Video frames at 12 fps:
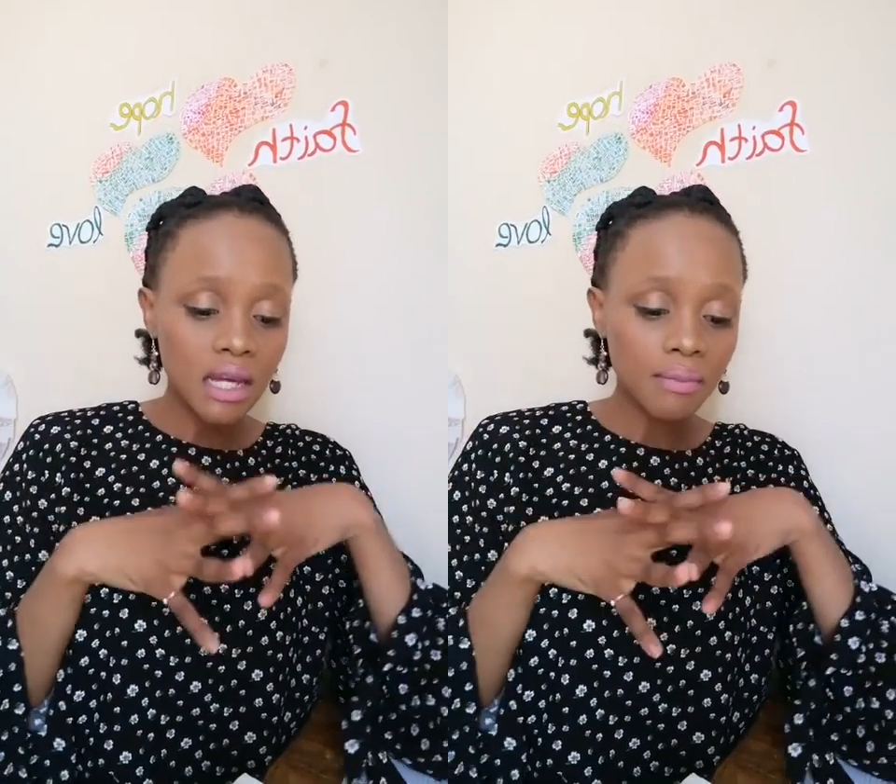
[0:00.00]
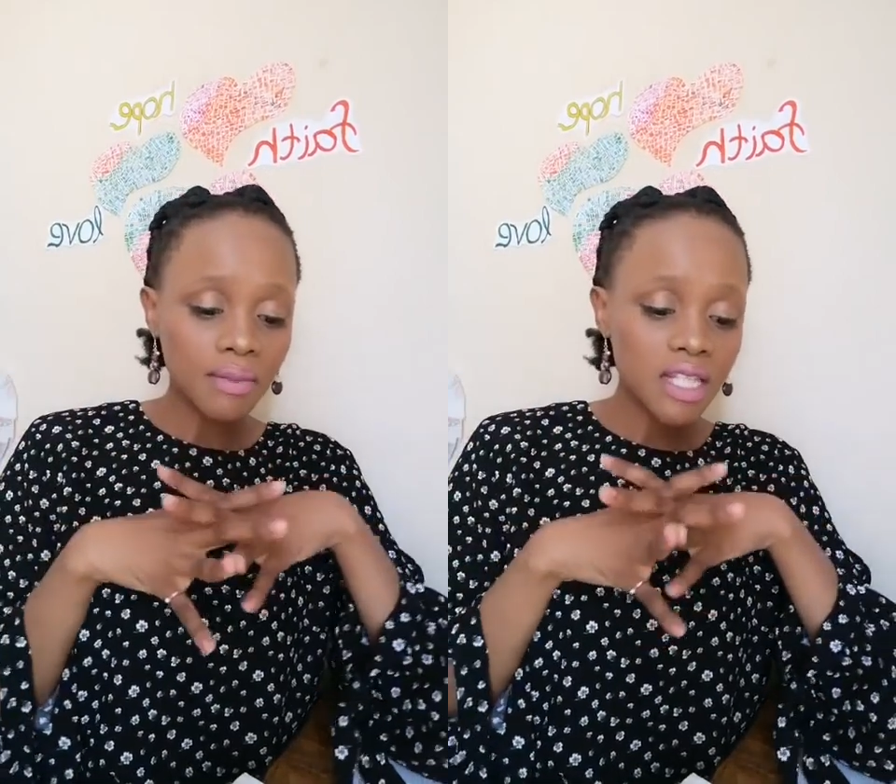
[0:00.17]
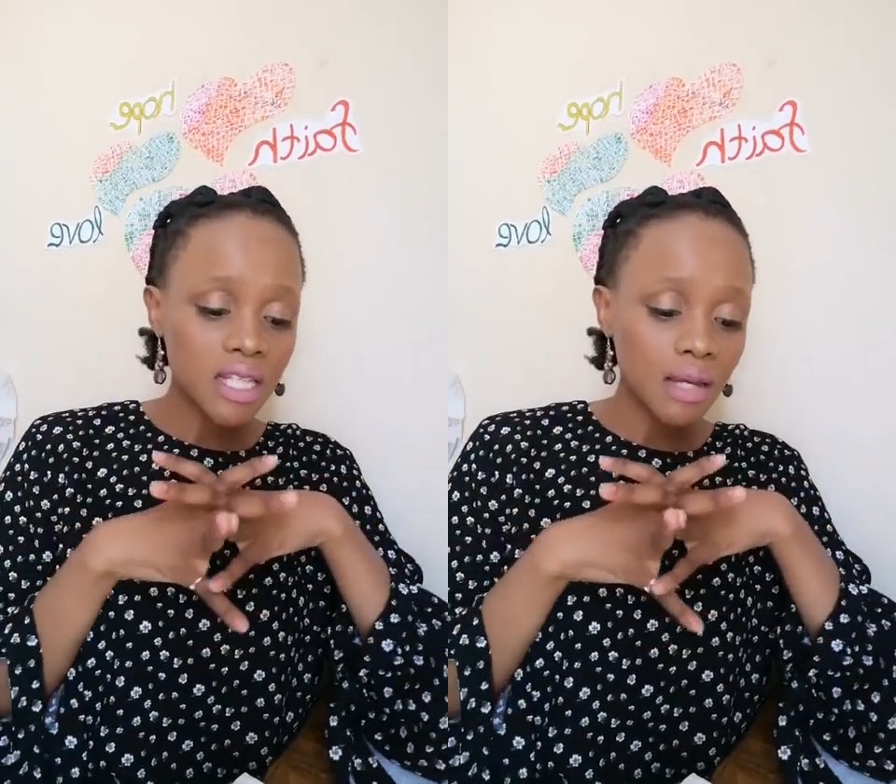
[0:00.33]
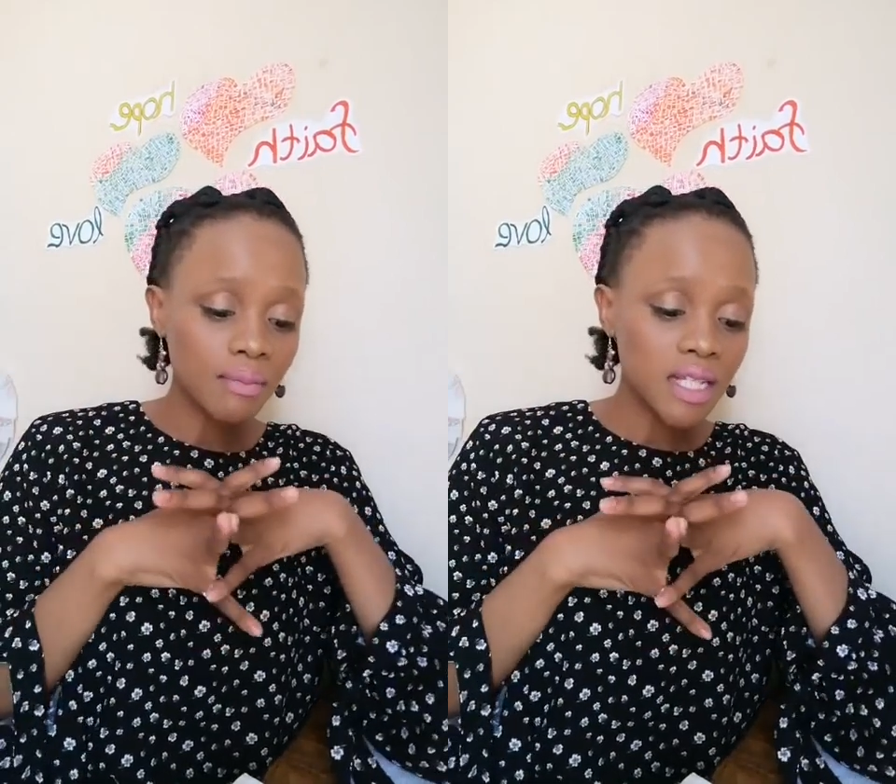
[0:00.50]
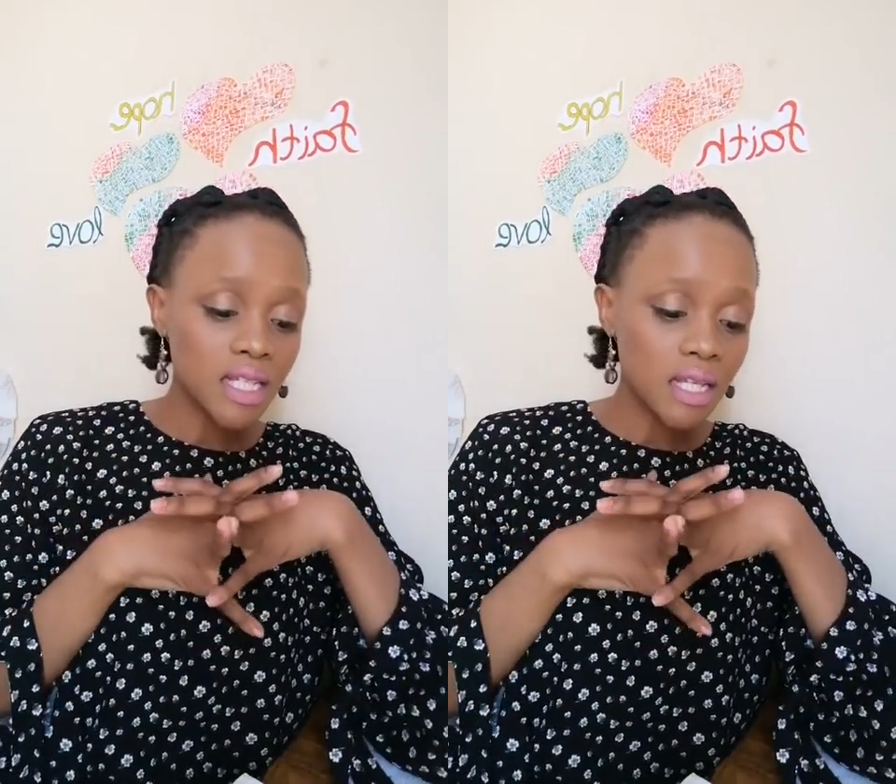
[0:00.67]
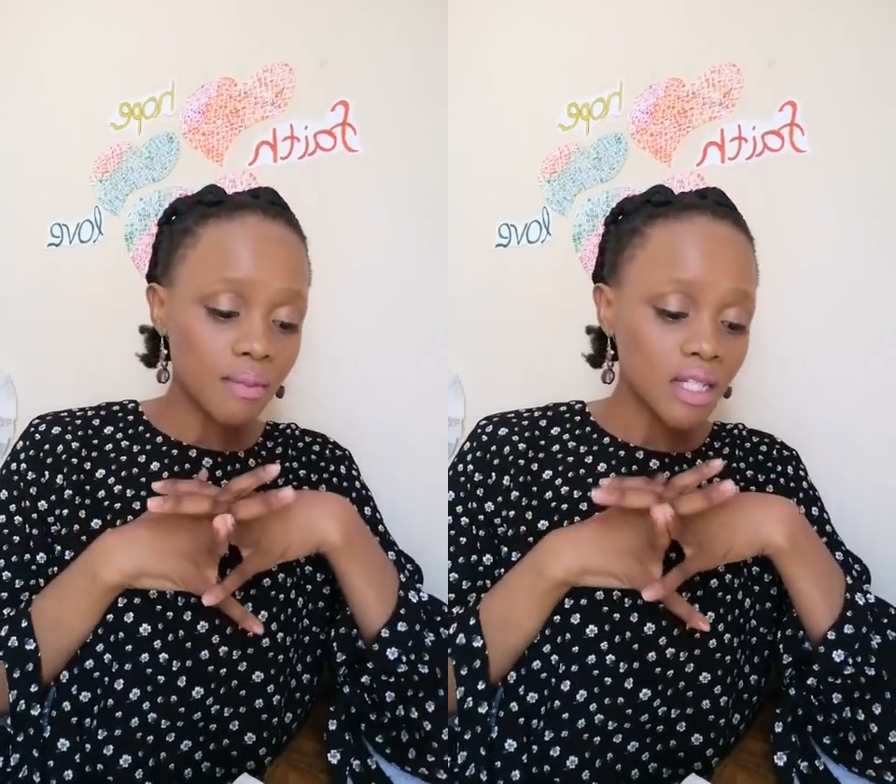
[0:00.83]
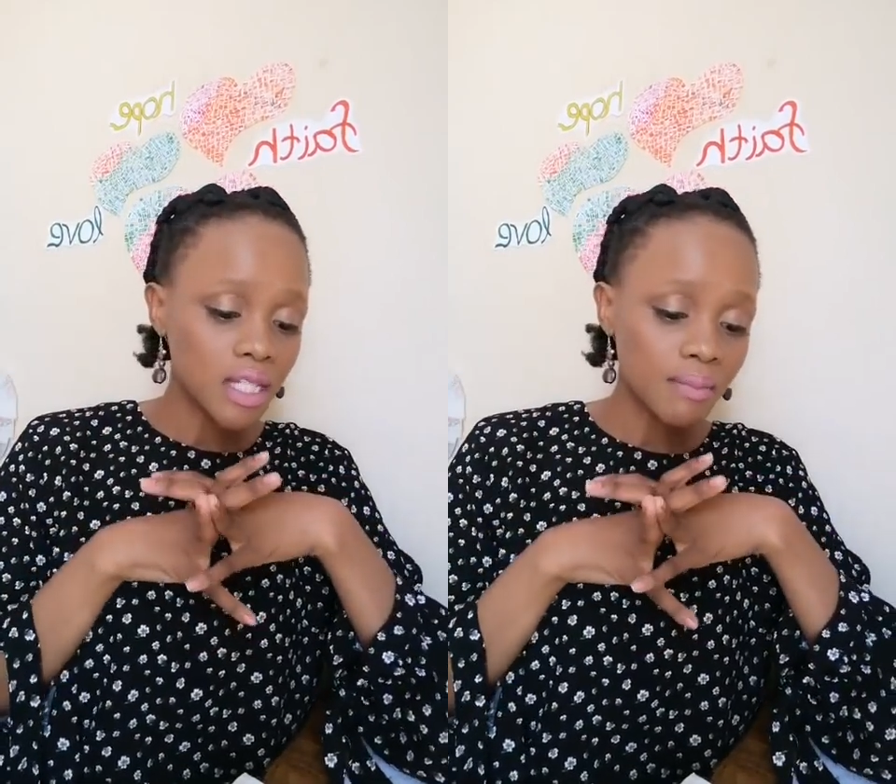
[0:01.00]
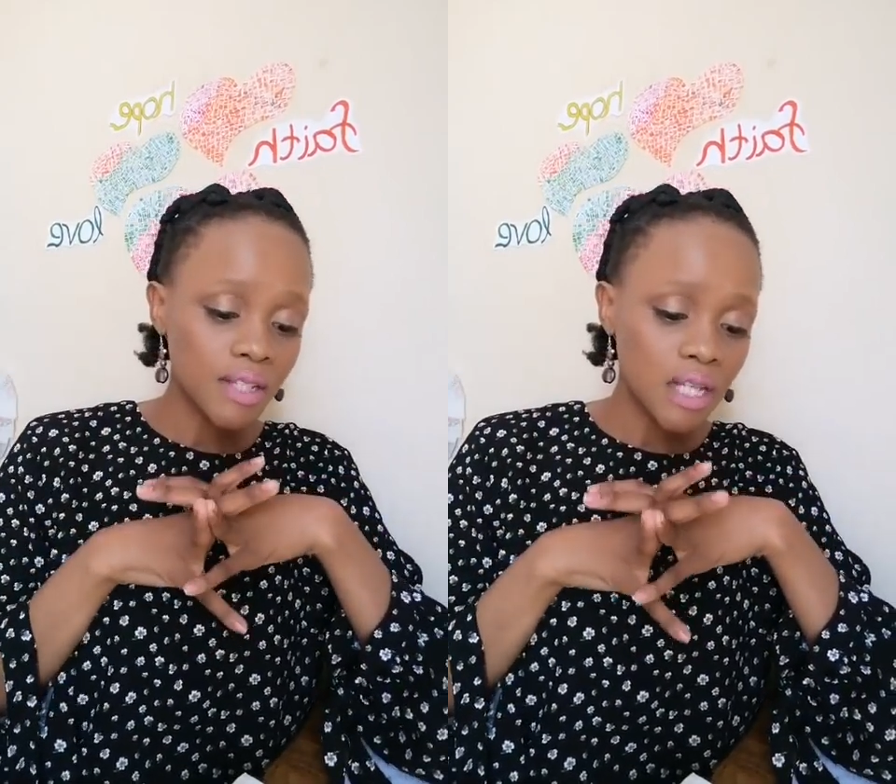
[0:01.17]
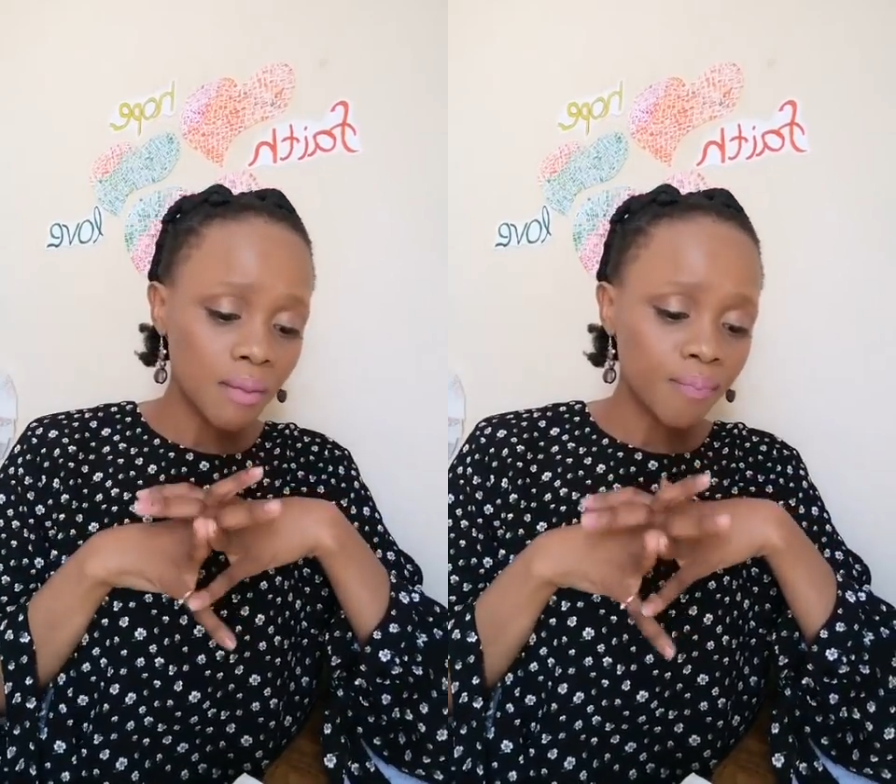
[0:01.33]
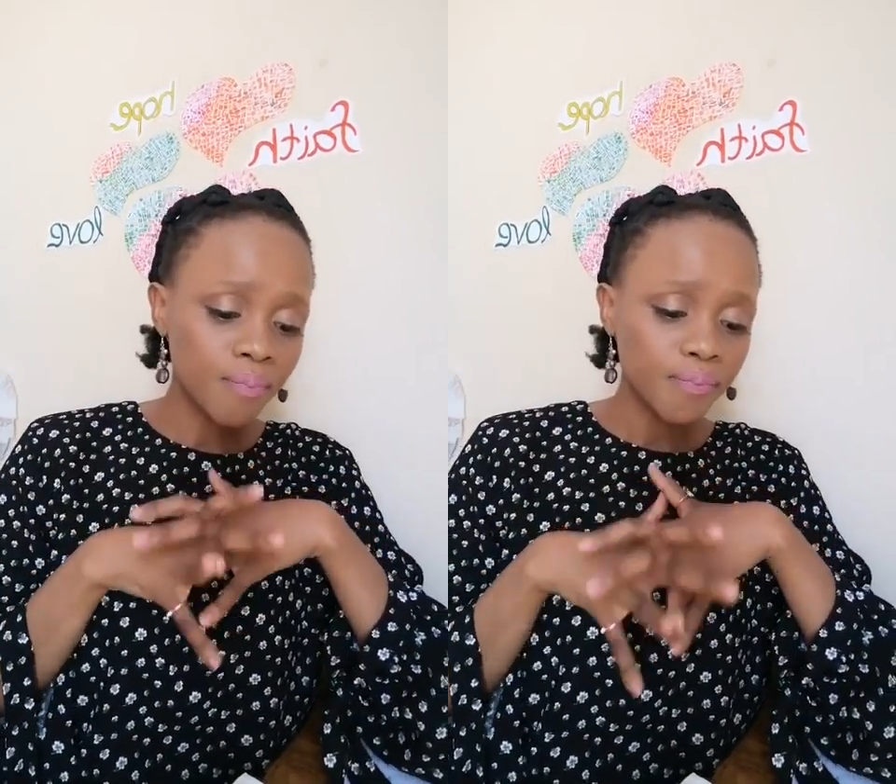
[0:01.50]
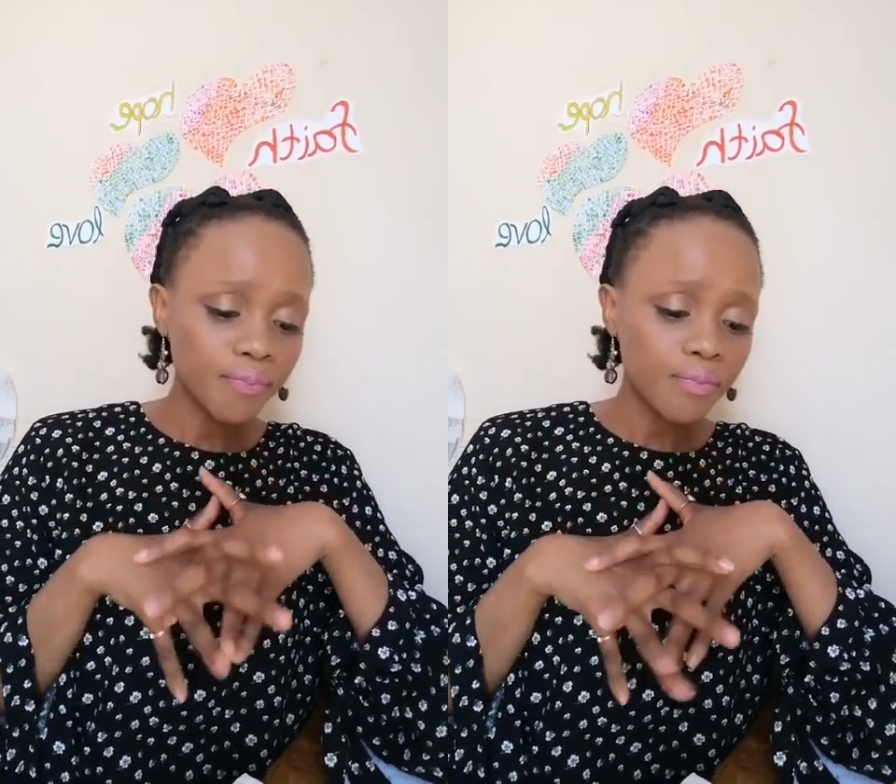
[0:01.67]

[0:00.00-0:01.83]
come.